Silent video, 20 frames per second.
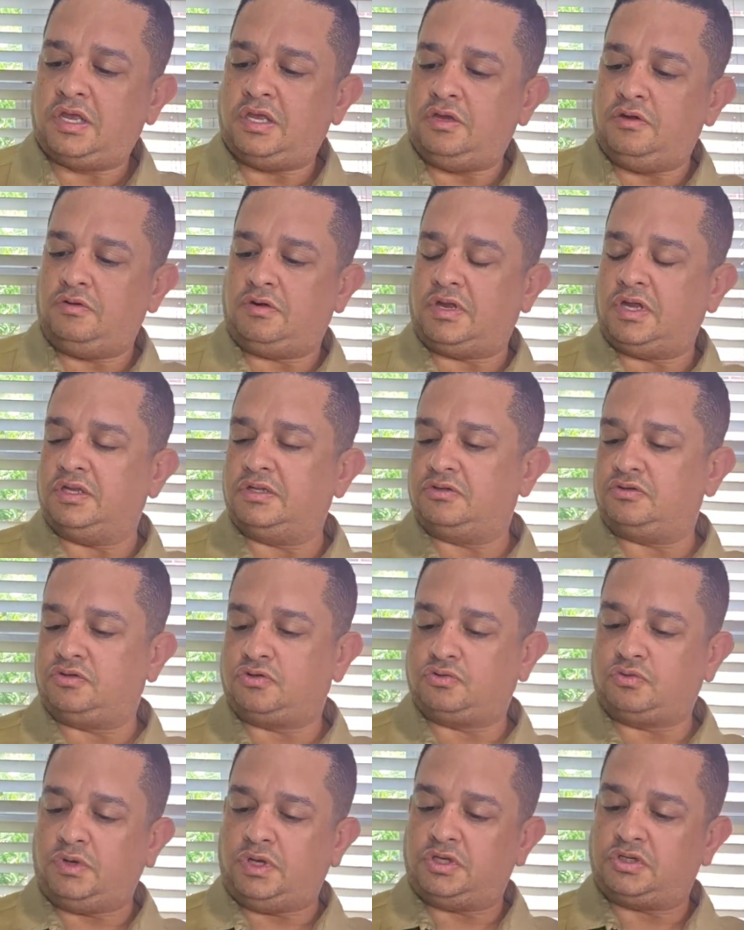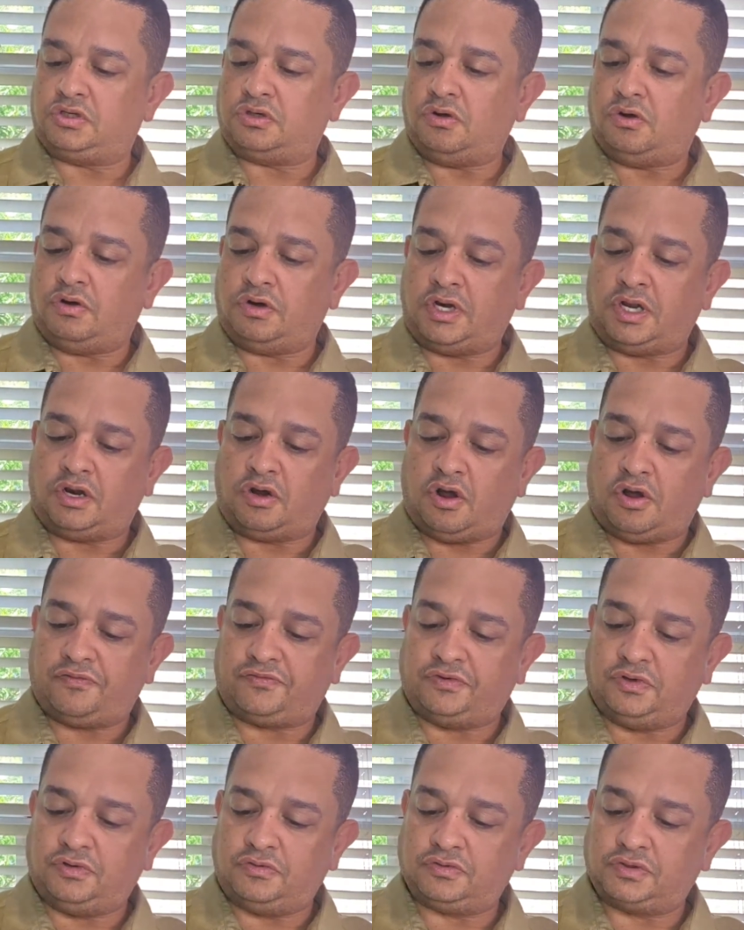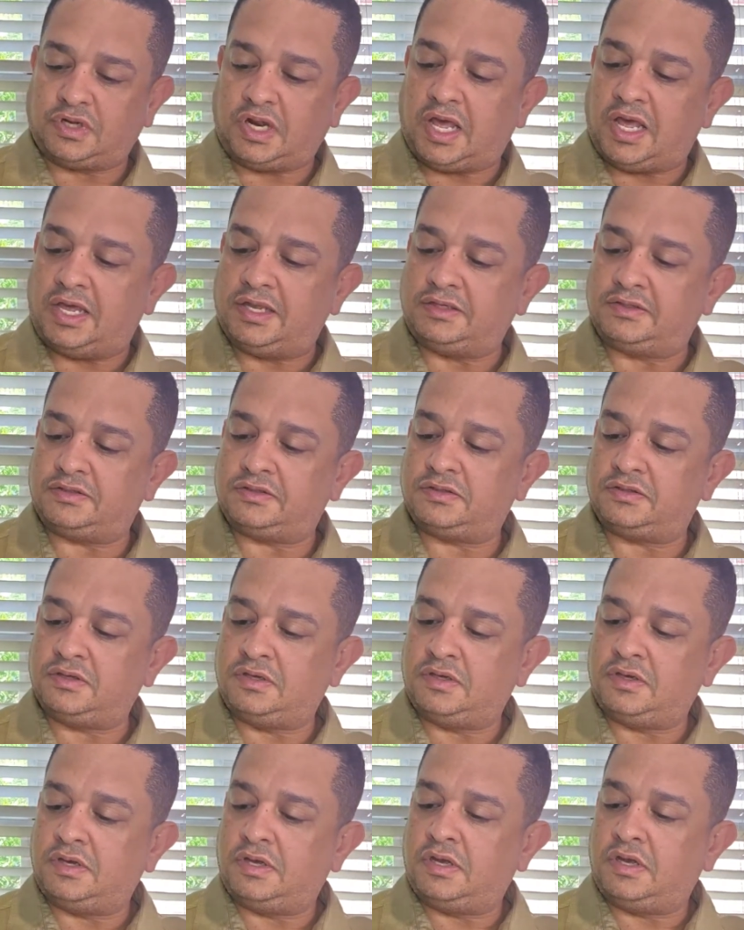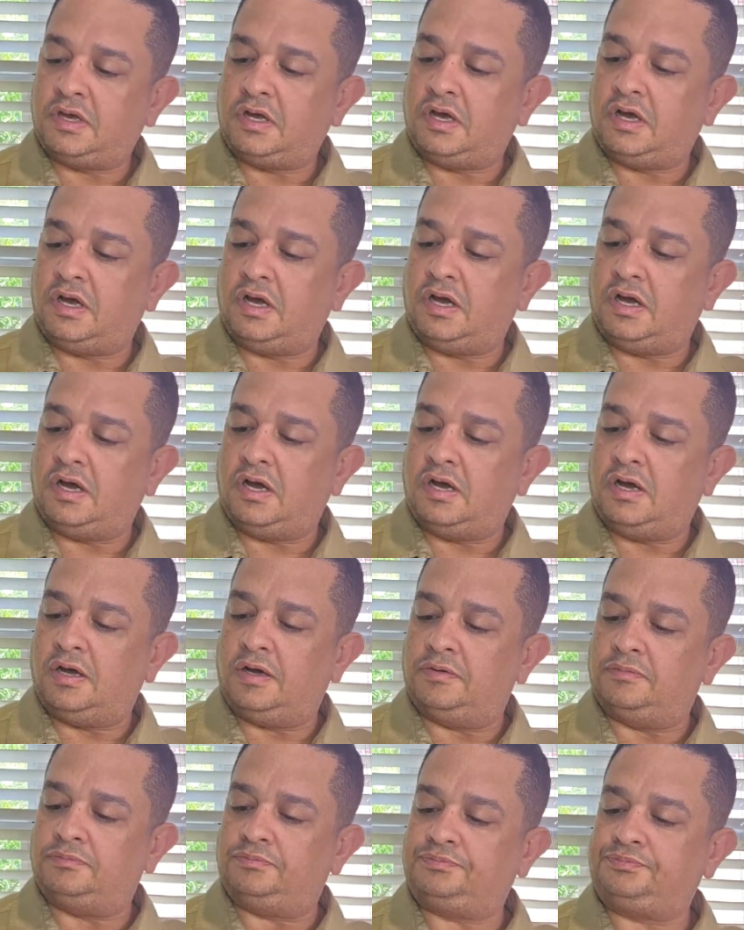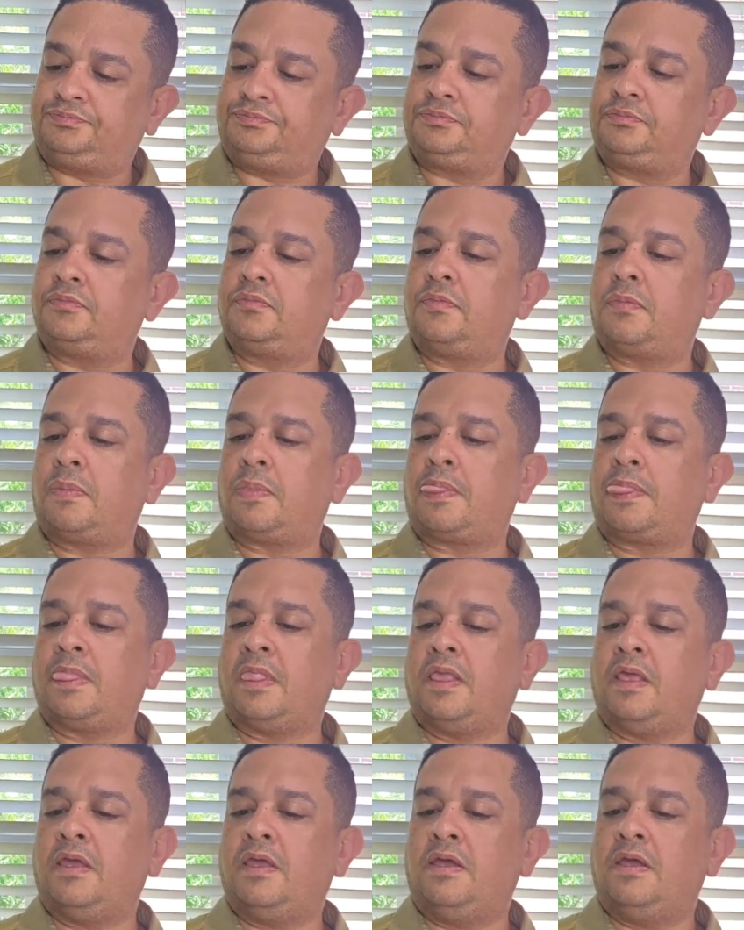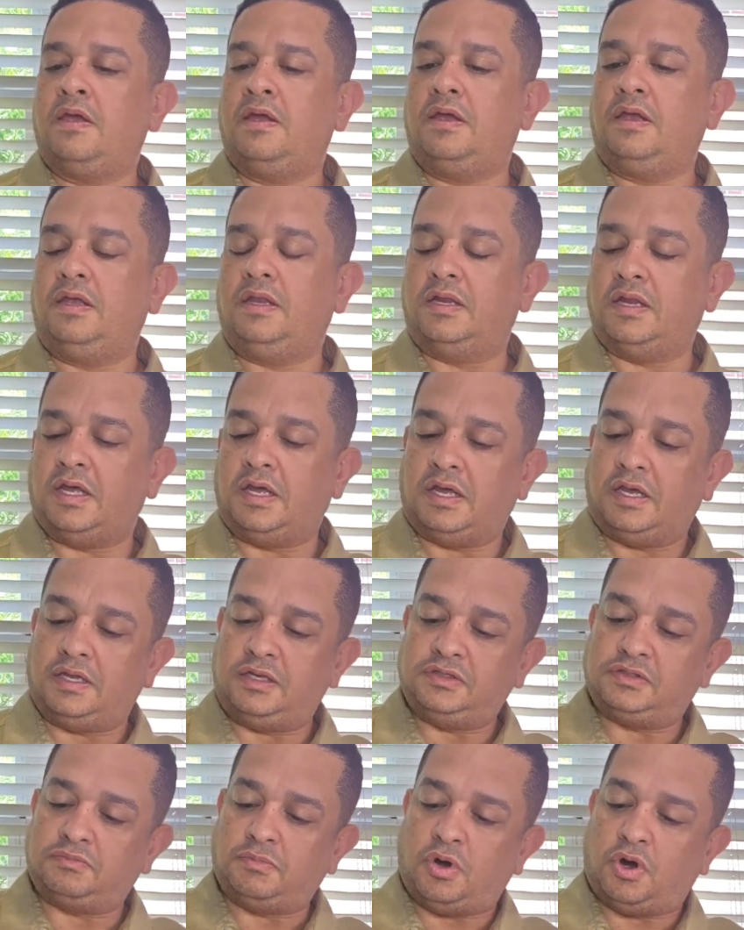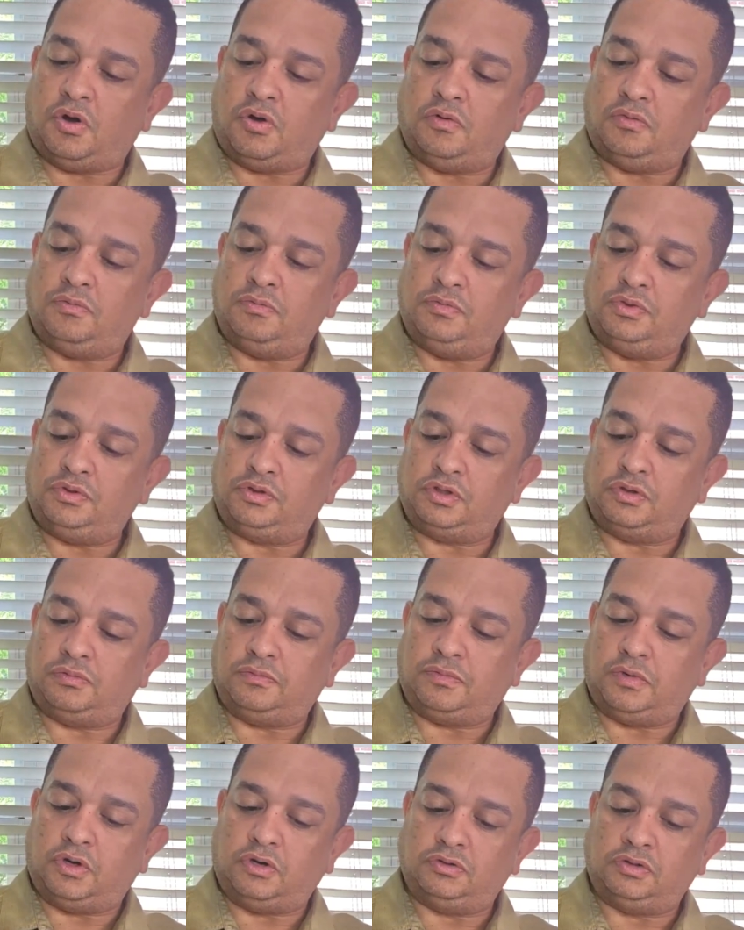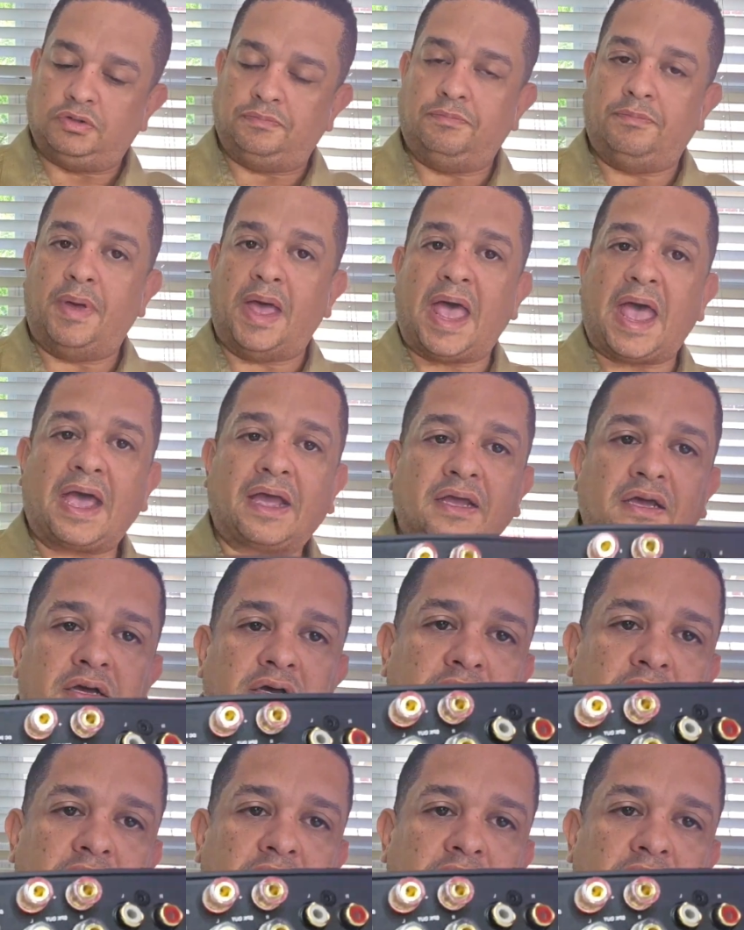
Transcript: You can switch on and off those lights in a small button on the back